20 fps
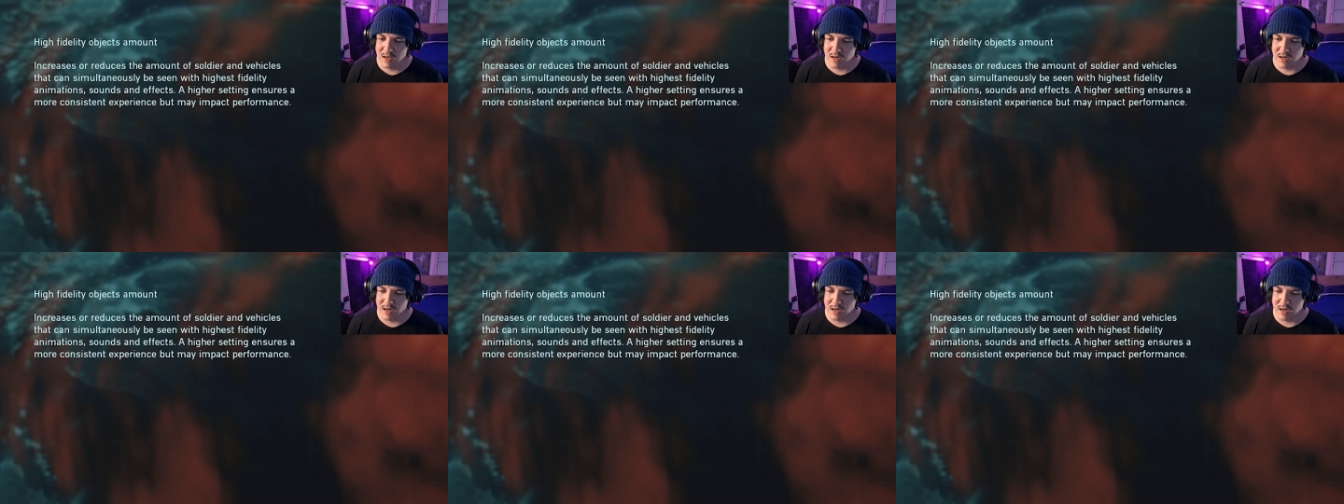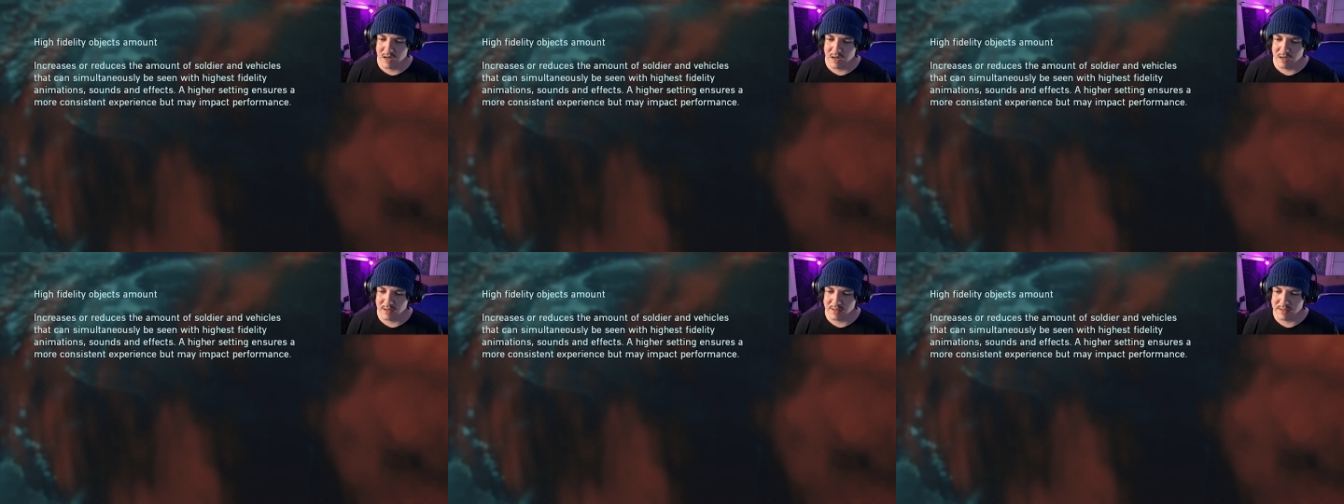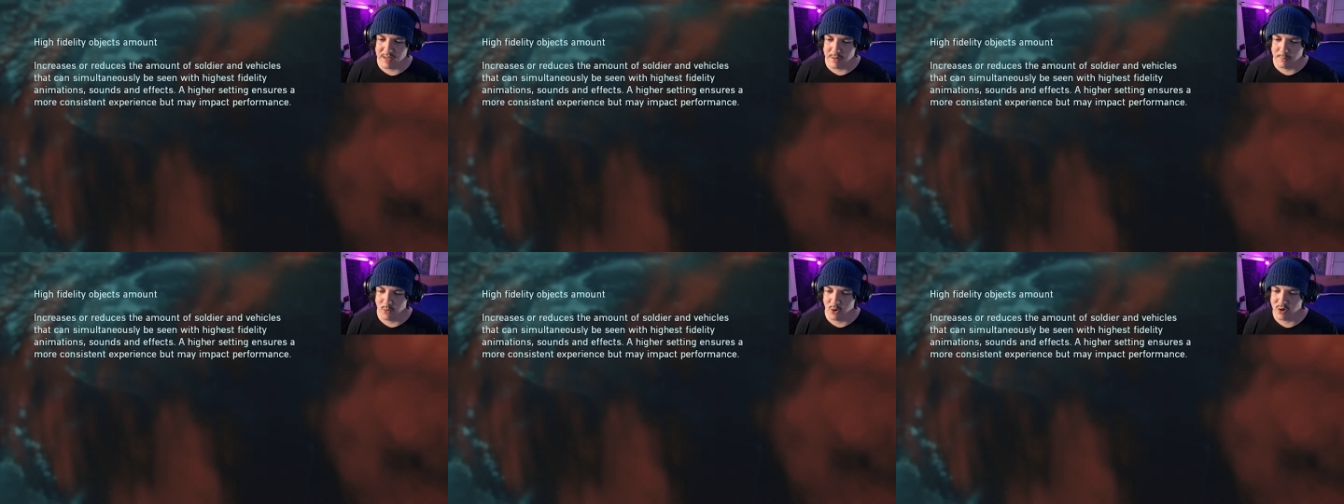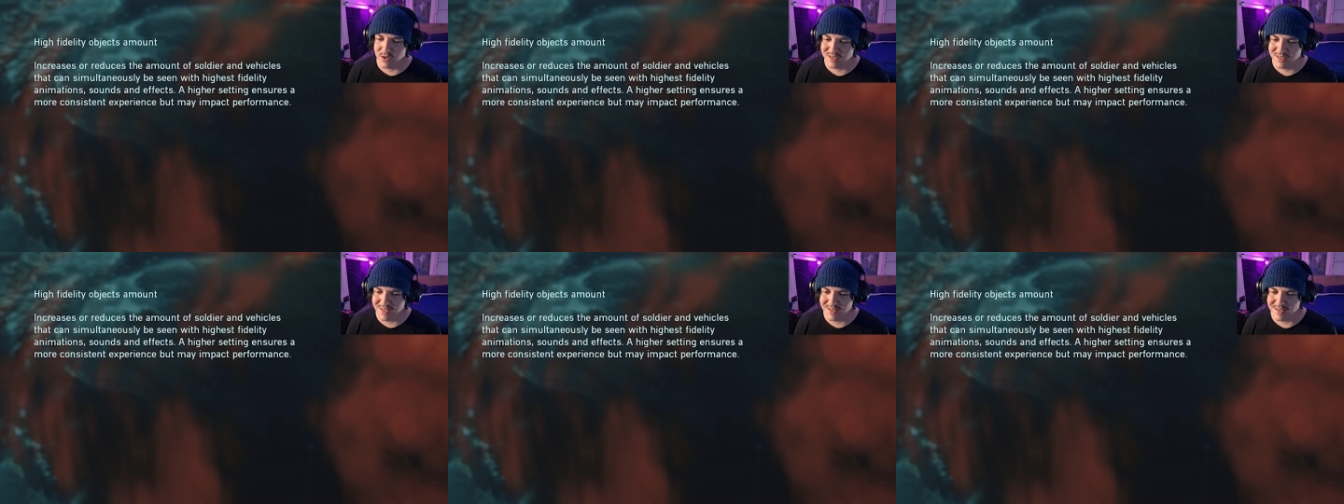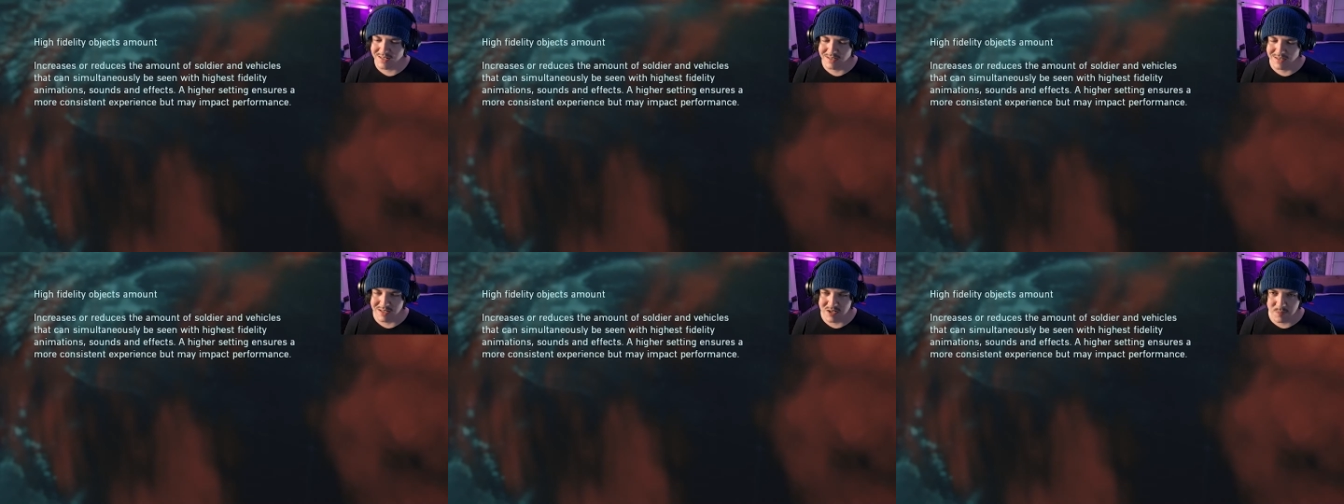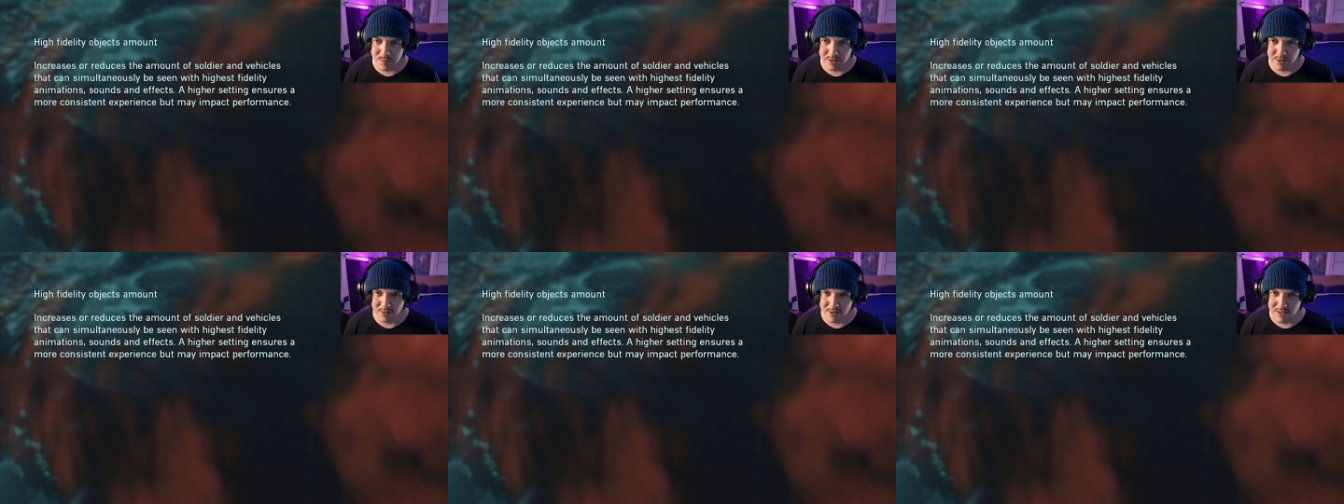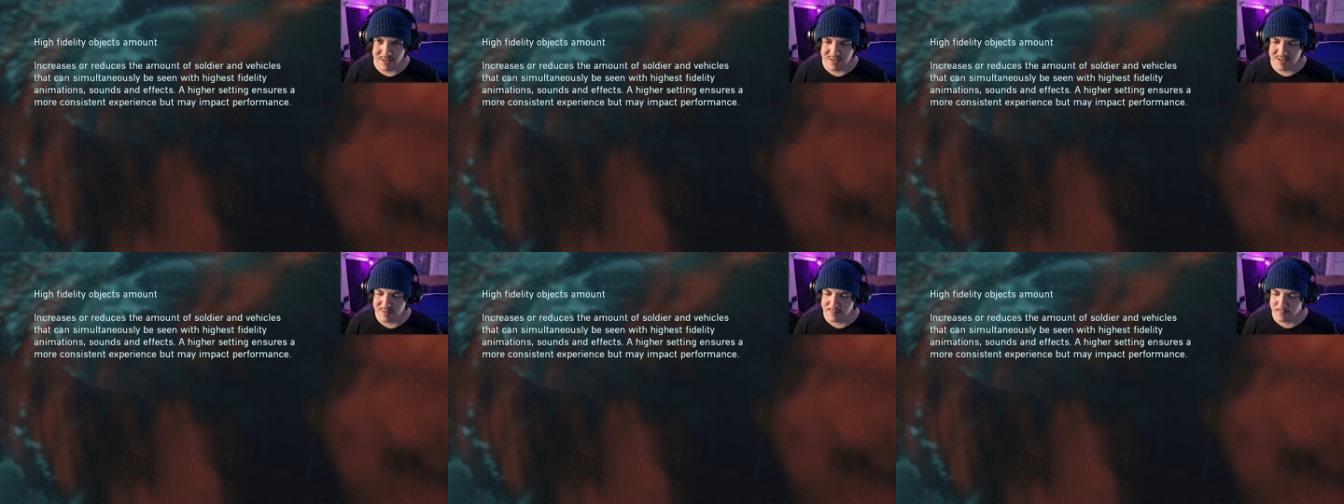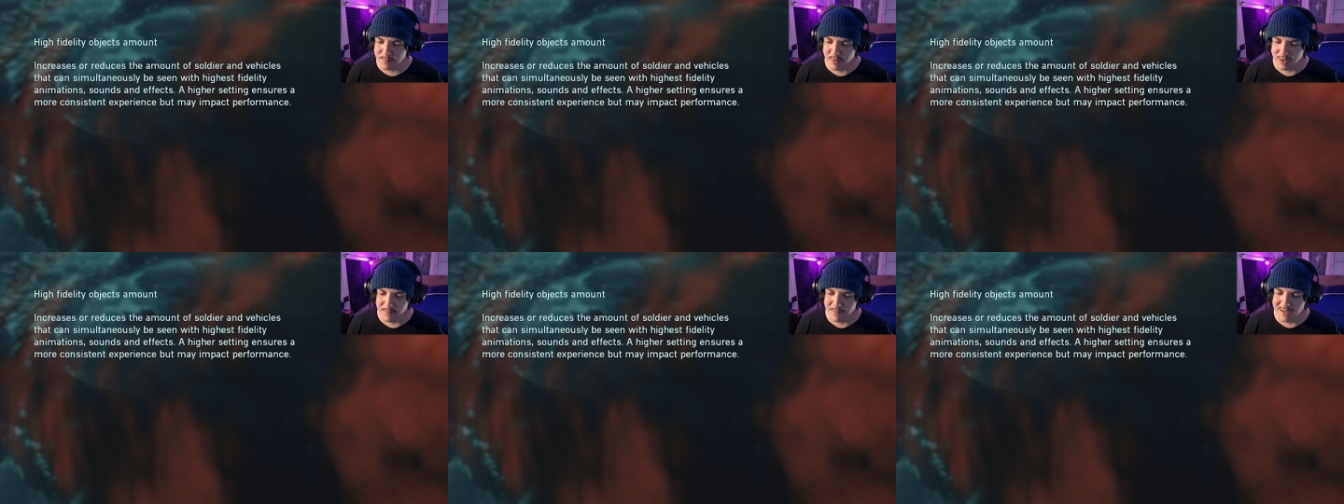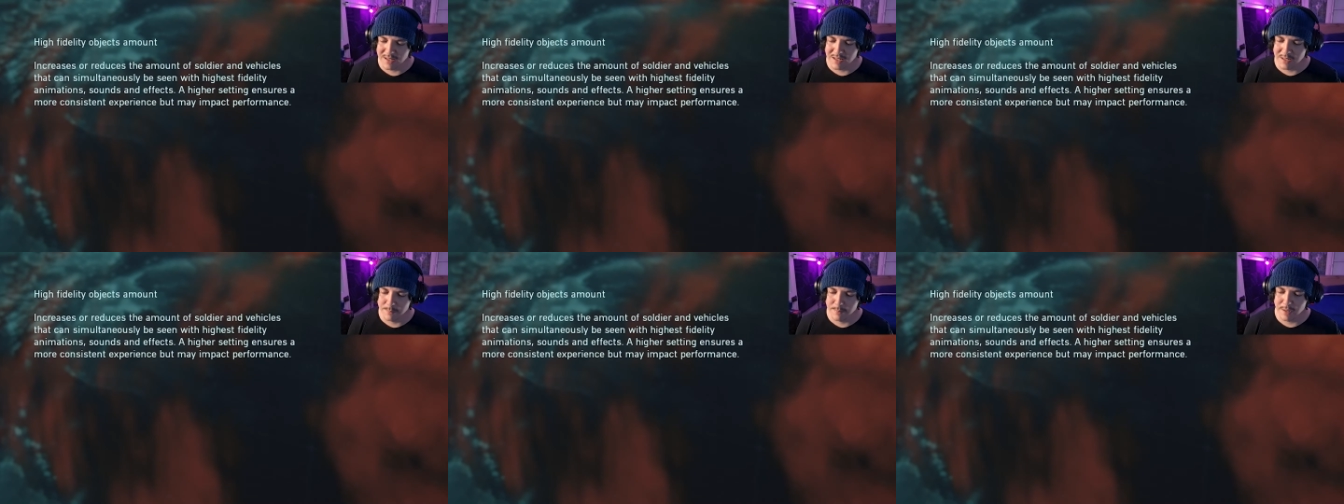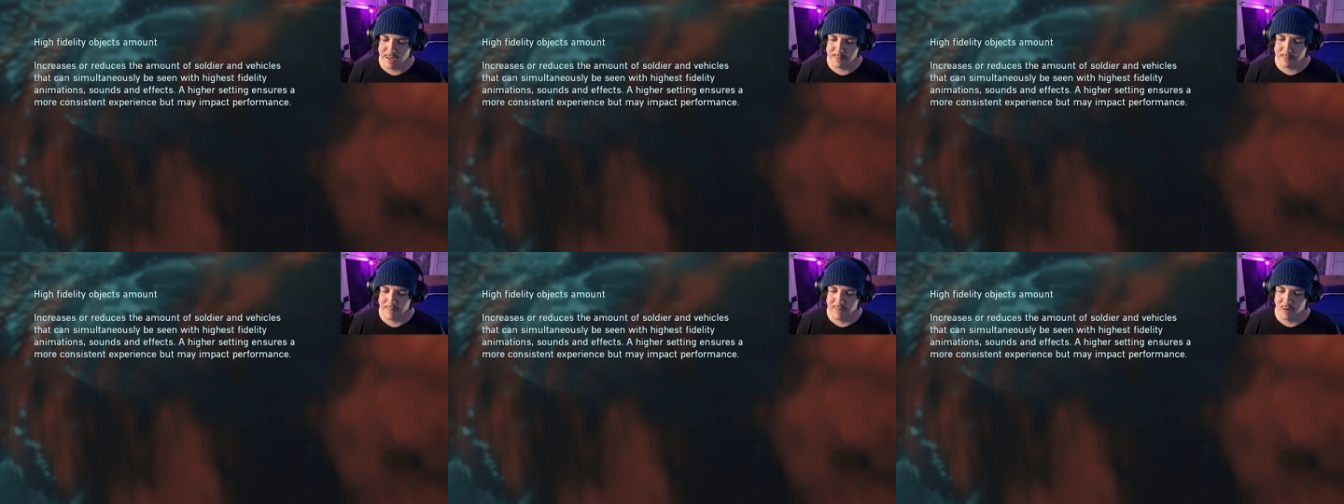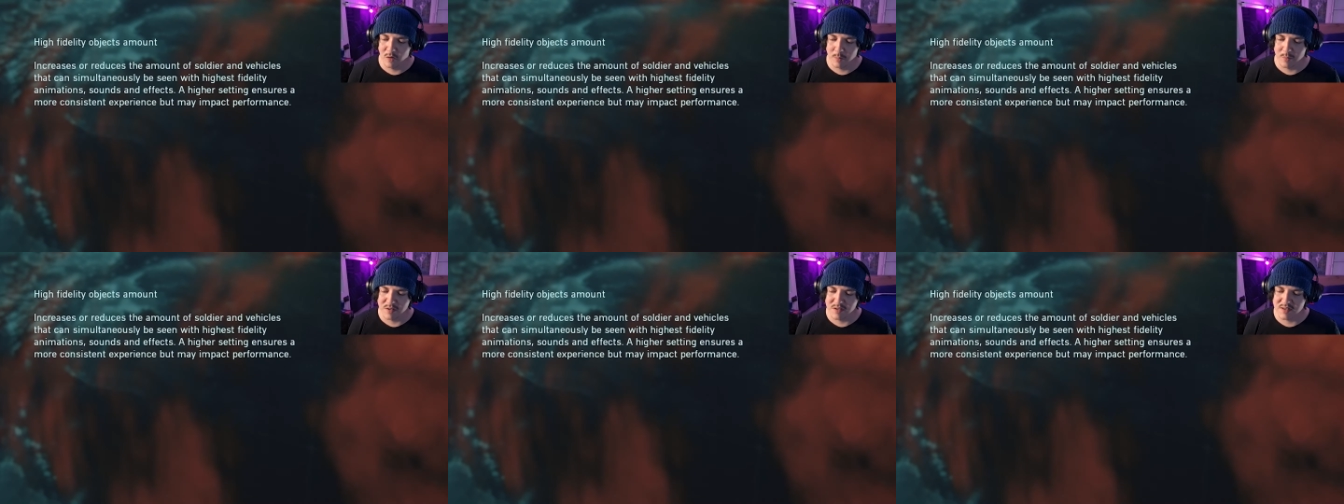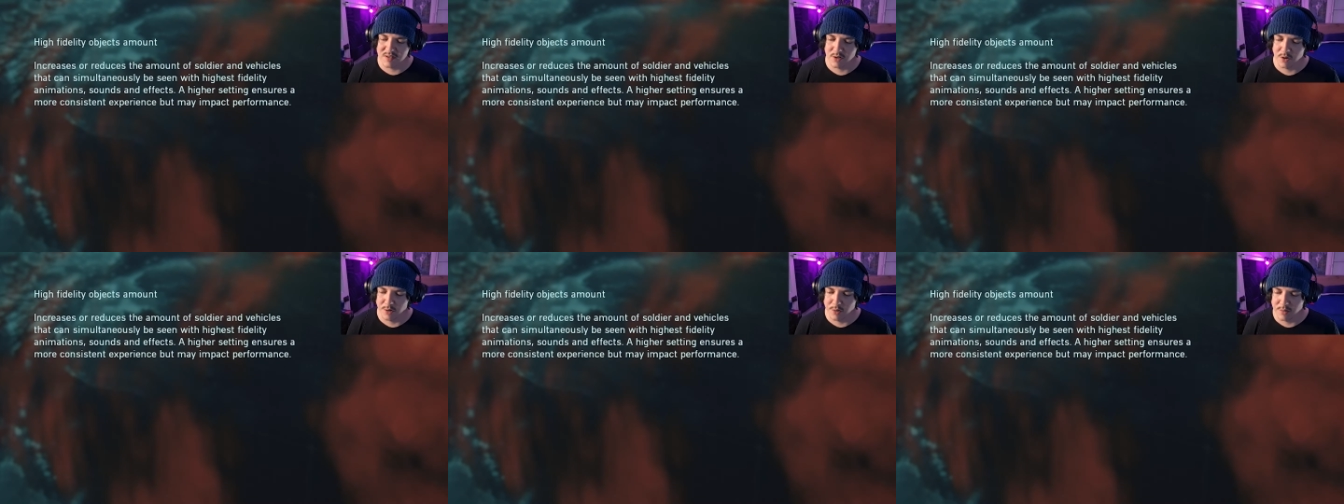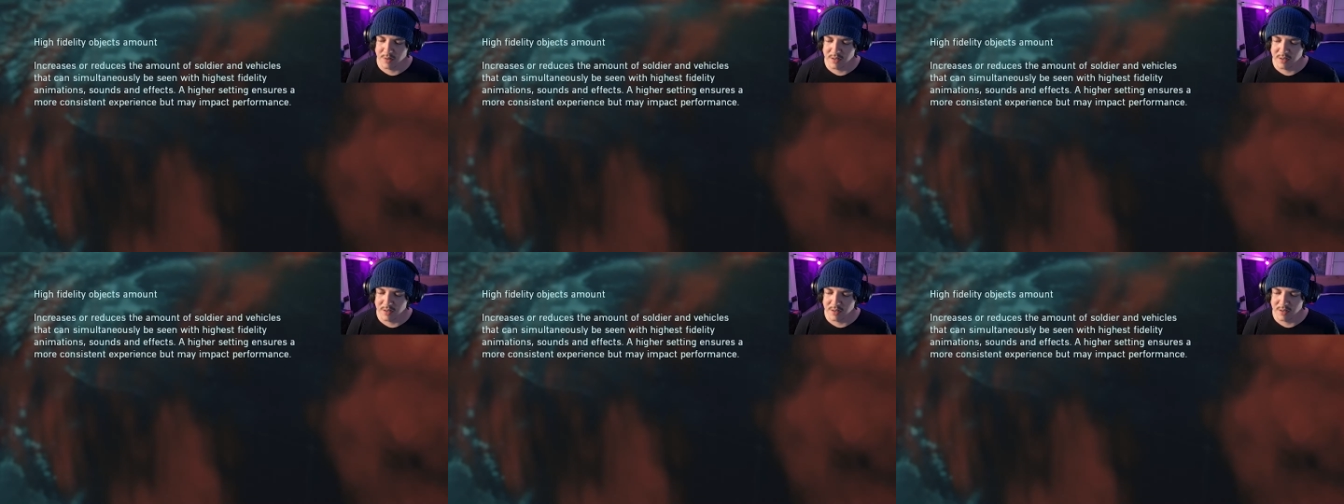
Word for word: uh, get a more consistent experience, but it may impact performance. So